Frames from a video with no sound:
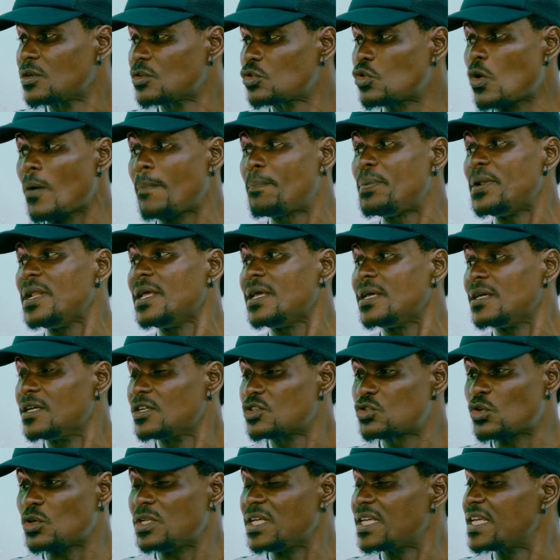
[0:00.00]
to play.
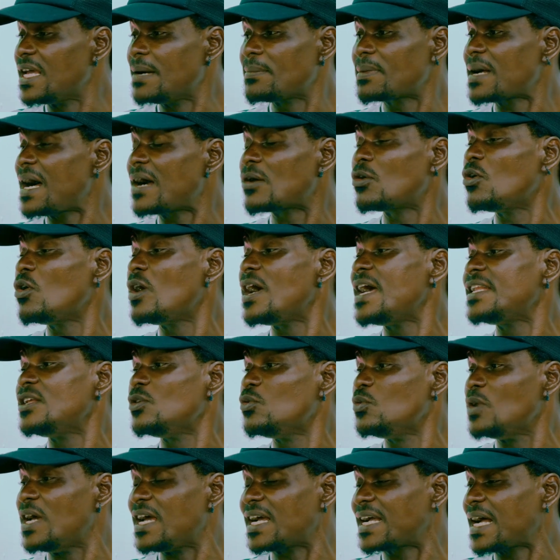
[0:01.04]
So the game can go
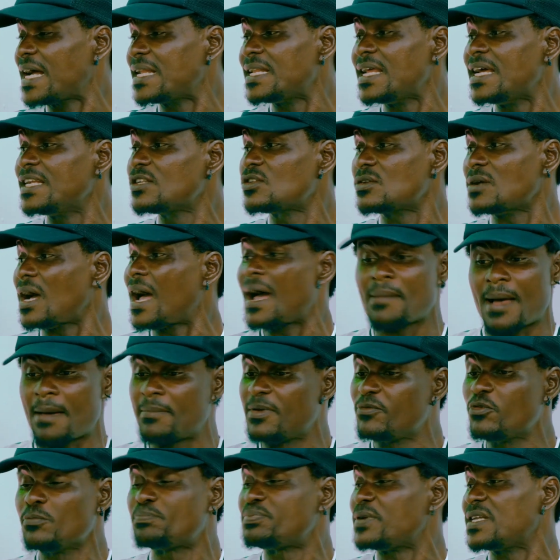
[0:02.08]
anywhere. Can end. I'm
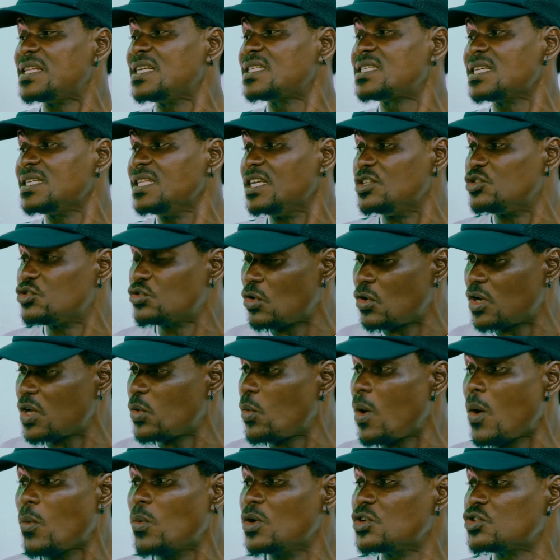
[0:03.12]
even predicting a draw. A
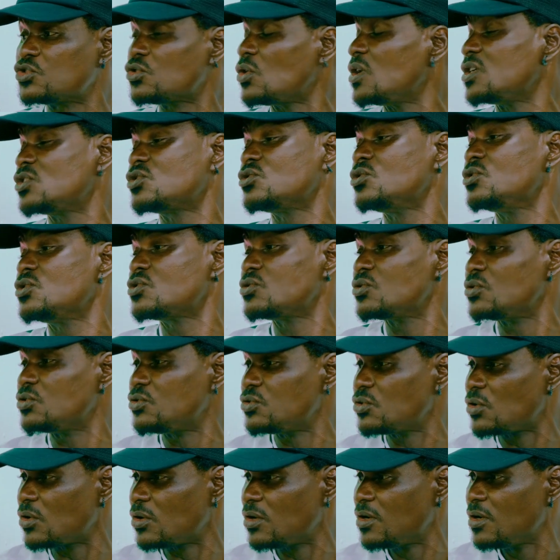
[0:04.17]
1-1 draw, a 0-0
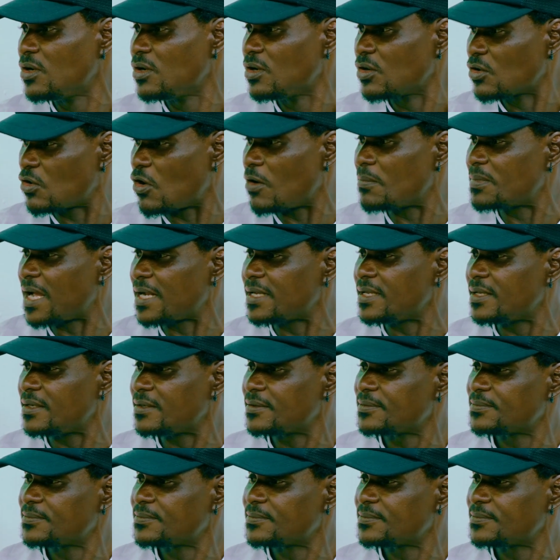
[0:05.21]
draw. Come that day.